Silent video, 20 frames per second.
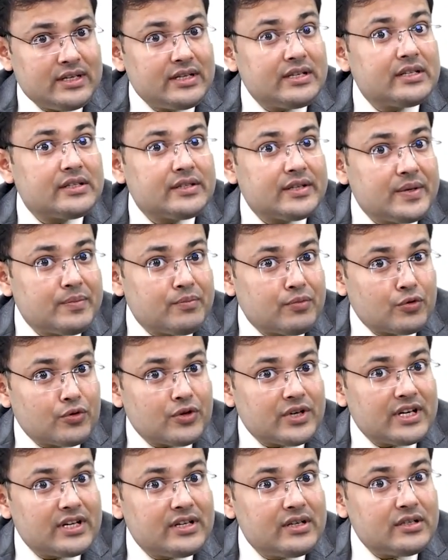It is
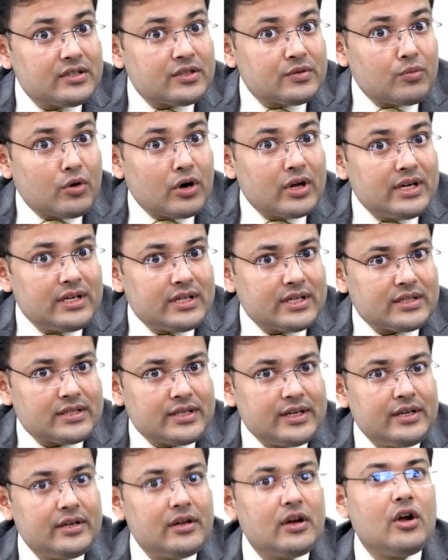reported in small
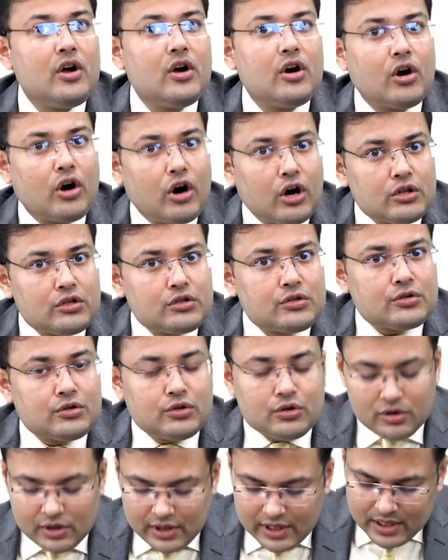intestine
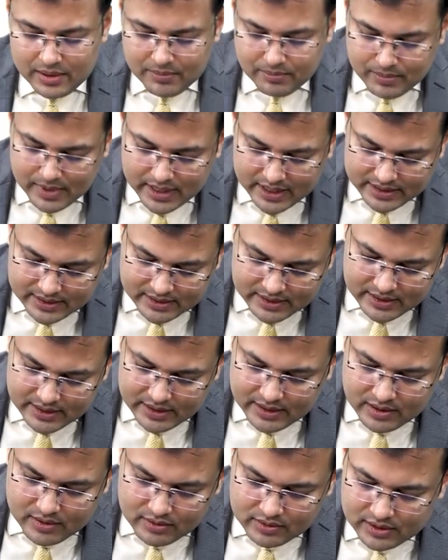also, but
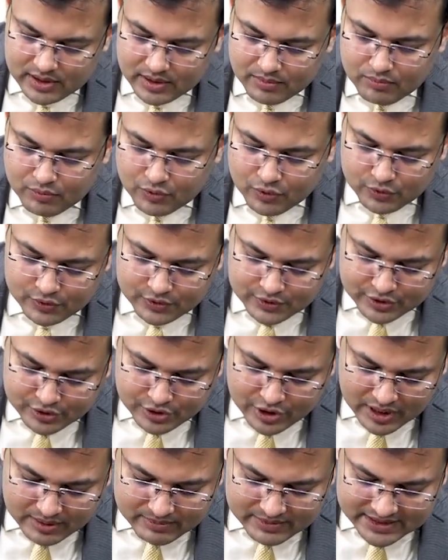the most
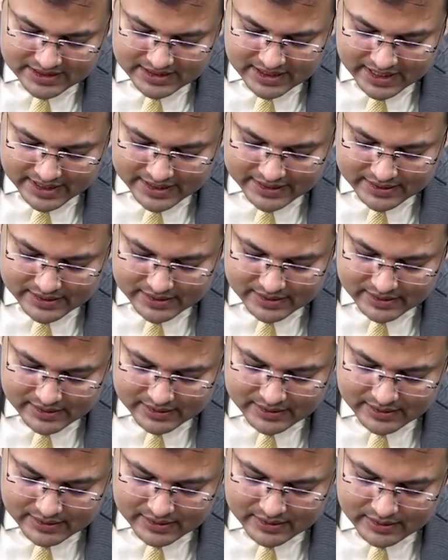common site,
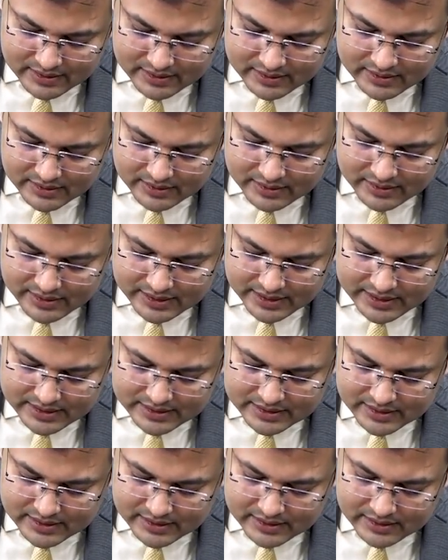
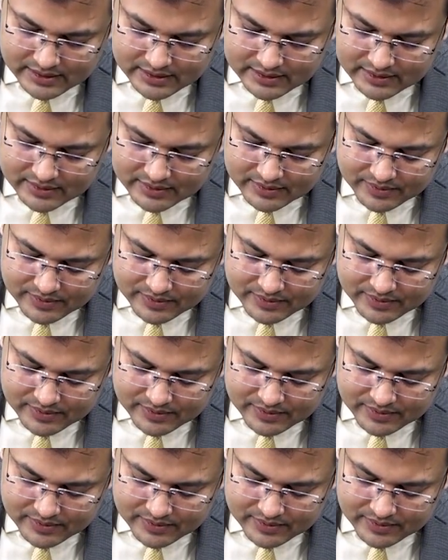it's the